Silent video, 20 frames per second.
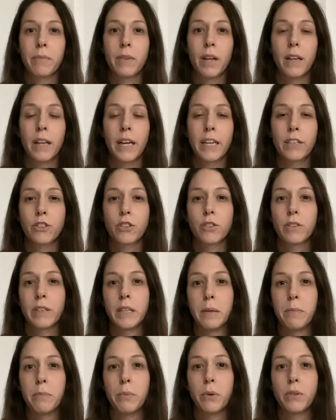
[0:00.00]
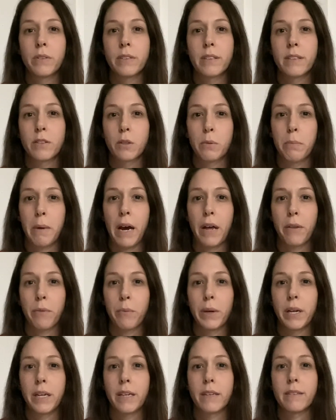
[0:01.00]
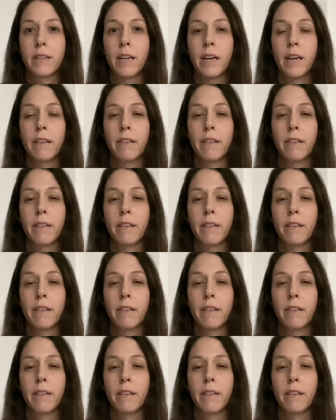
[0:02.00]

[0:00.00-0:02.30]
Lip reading: electrical impulses or pathways